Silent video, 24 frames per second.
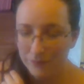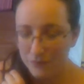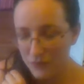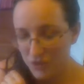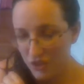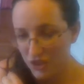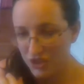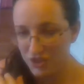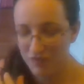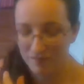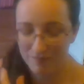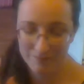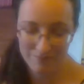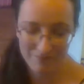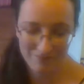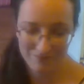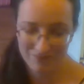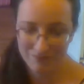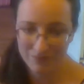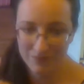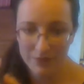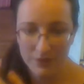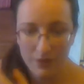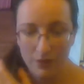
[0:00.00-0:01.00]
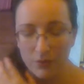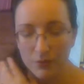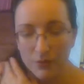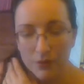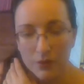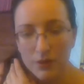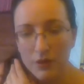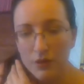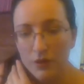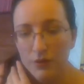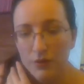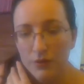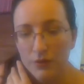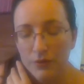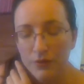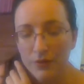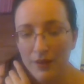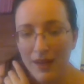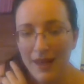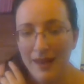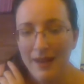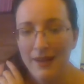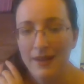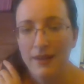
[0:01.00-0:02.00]
Just don't use
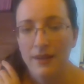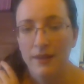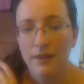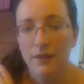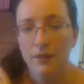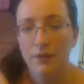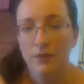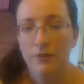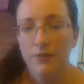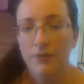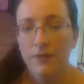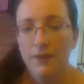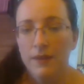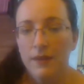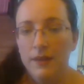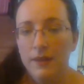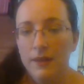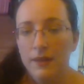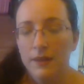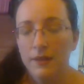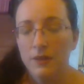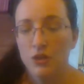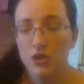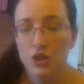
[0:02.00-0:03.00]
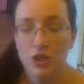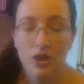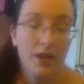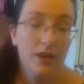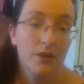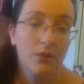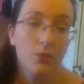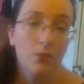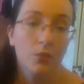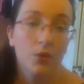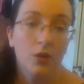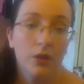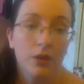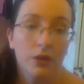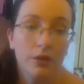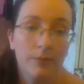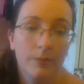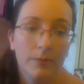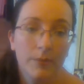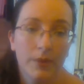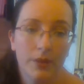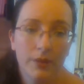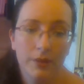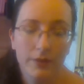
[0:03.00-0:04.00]
any of the Jade
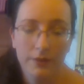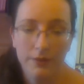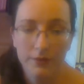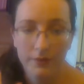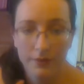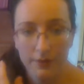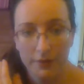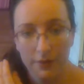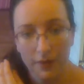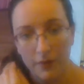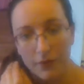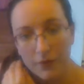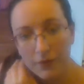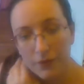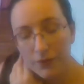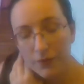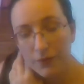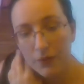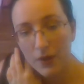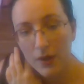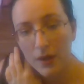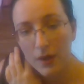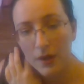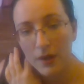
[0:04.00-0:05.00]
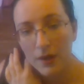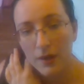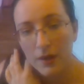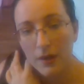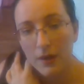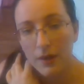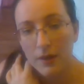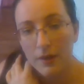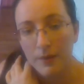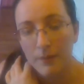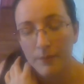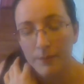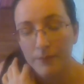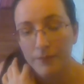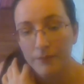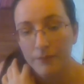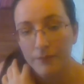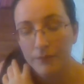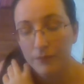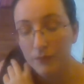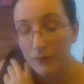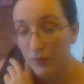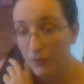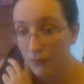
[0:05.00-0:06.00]
Worm stuff
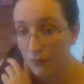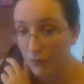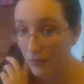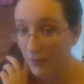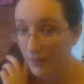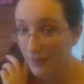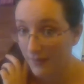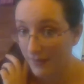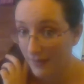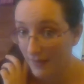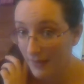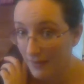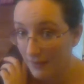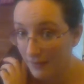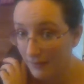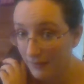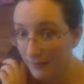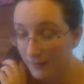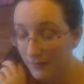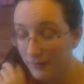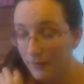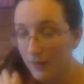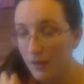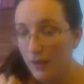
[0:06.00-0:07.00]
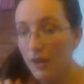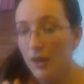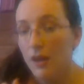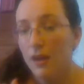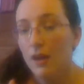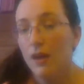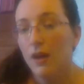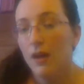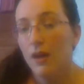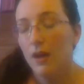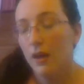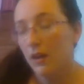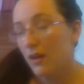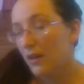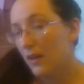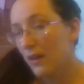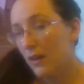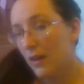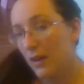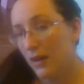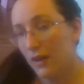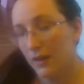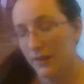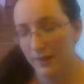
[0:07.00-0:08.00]
for anything else,
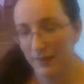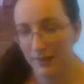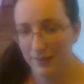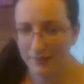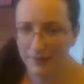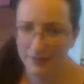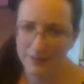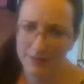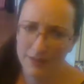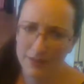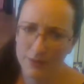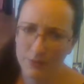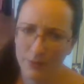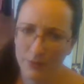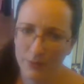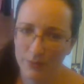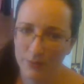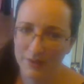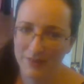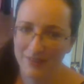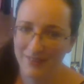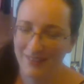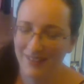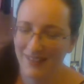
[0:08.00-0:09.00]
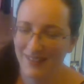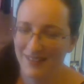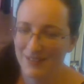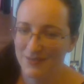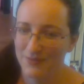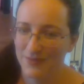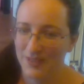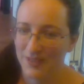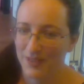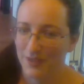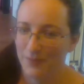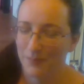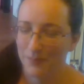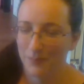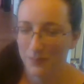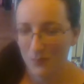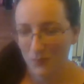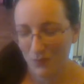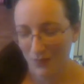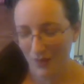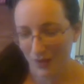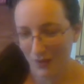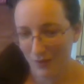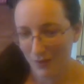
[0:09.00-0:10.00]
unless I tell you otherwise in a later video.
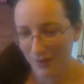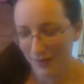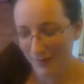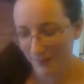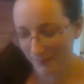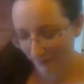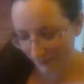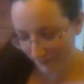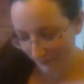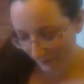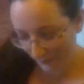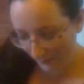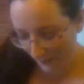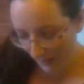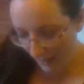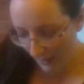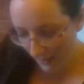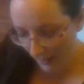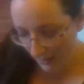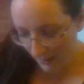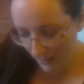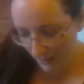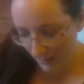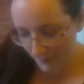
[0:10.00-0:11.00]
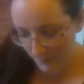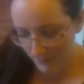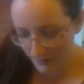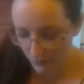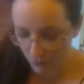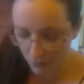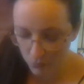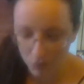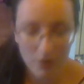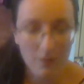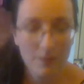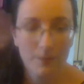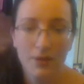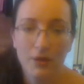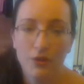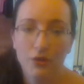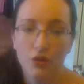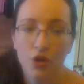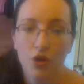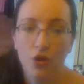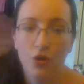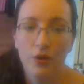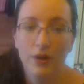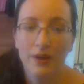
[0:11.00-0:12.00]
All right. So Wormbone
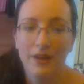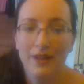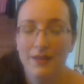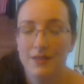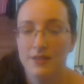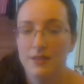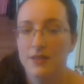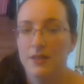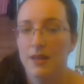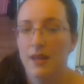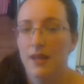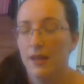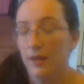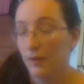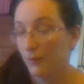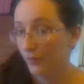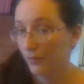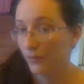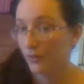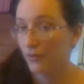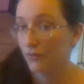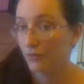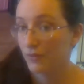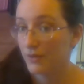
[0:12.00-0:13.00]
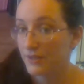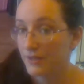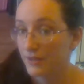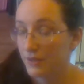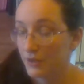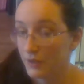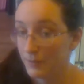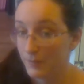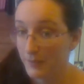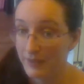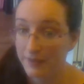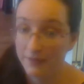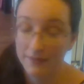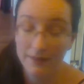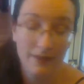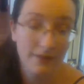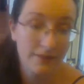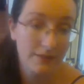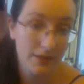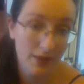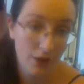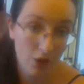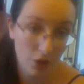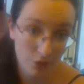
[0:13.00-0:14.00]
Coronet helps with your research speed, and that's
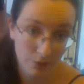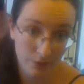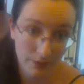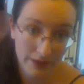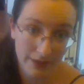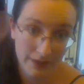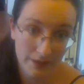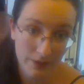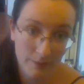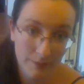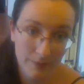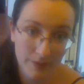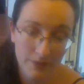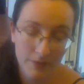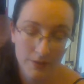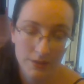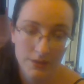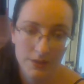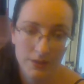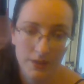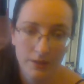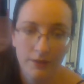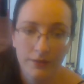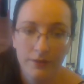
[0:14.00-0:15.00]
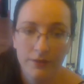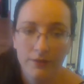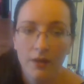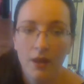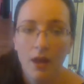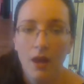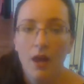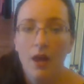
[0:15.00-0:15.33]
the only helmet that does.